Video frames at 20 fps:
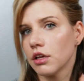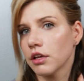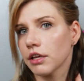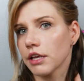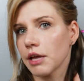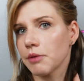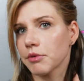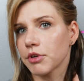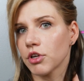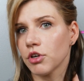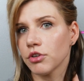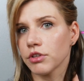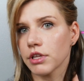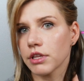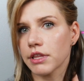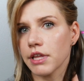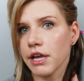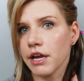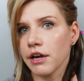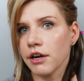Okay, I'm gonna hold
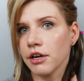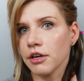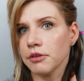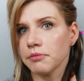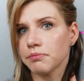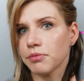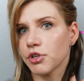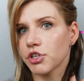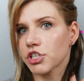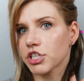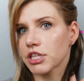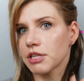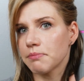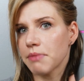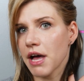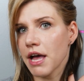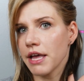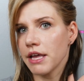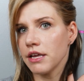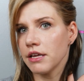it there, push the
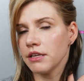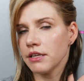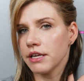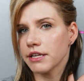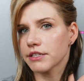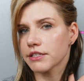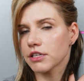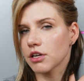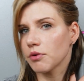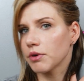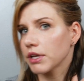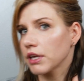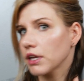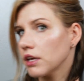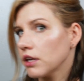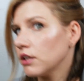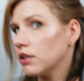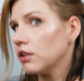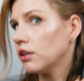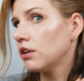button, it's going
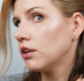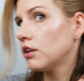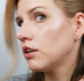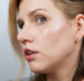in.